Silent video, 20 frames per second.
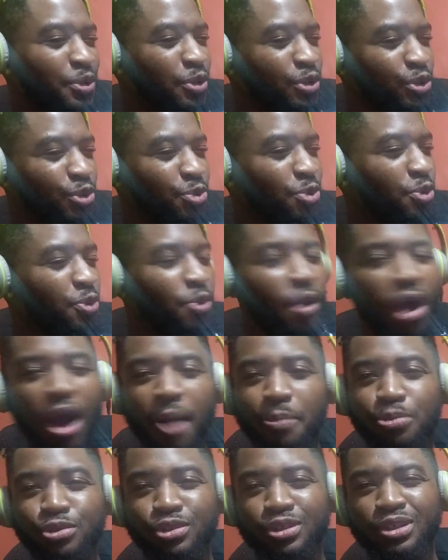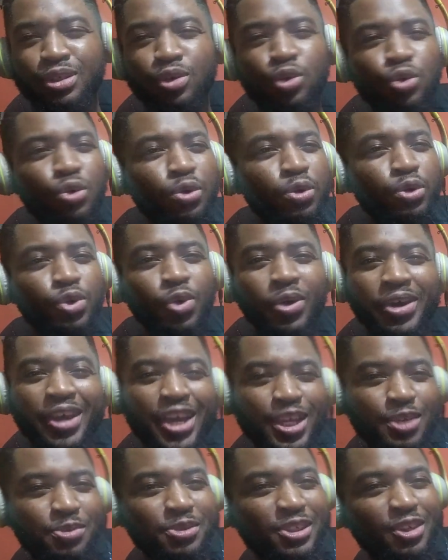So what happened? Oh, your
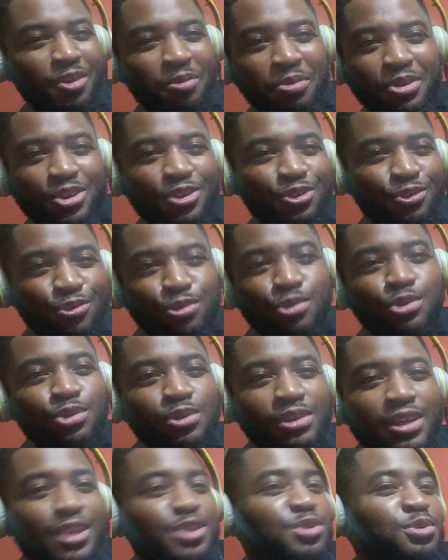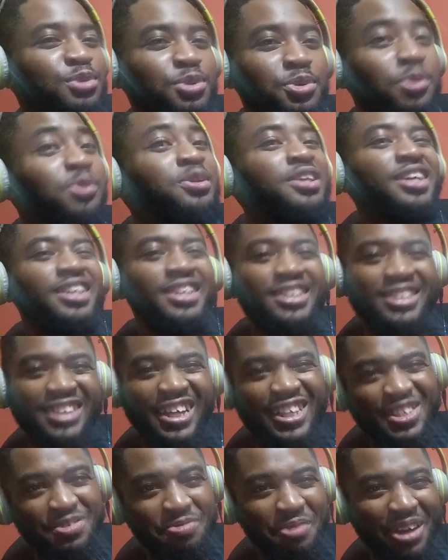ex must have been a fool to let you go. Then he
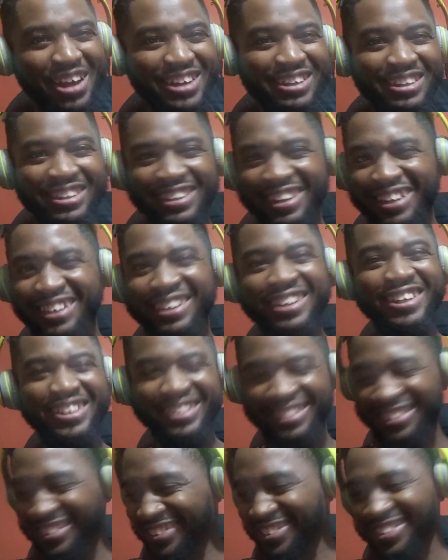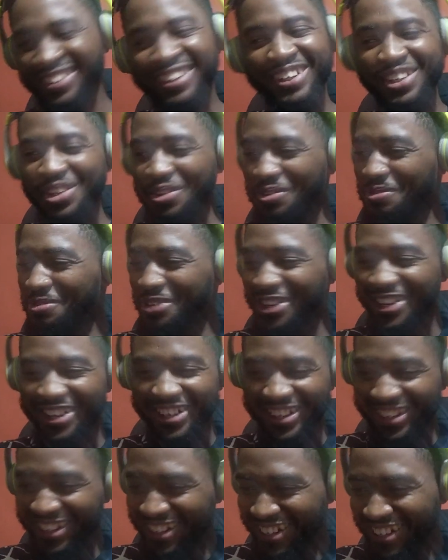starts smiling like,
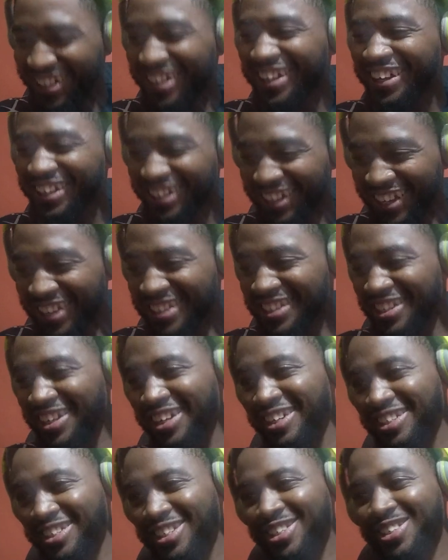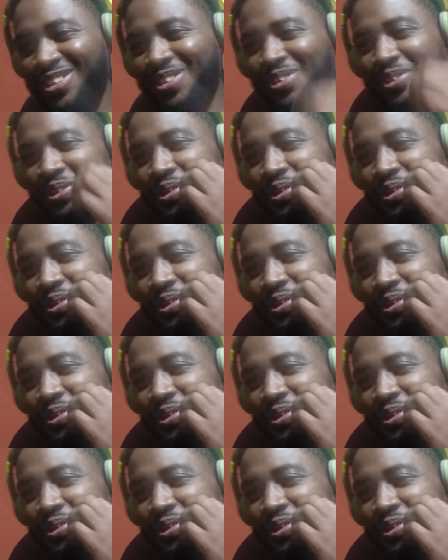rah, nice lines. Let's go.